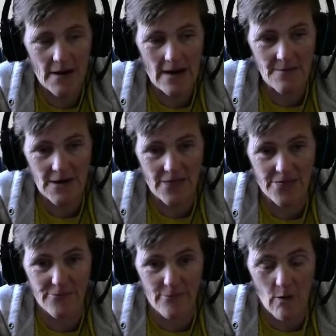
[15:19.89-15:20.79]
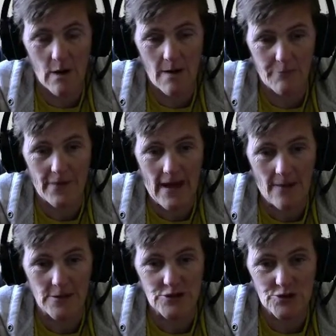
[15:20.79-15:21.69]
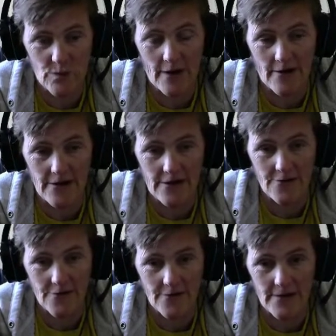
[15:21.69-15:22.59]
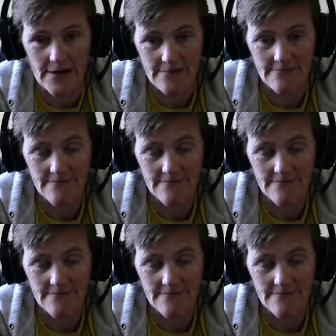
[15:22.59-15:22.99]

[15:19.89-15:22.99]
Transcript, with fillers: I'm going to throw up with how much swearing you're doing.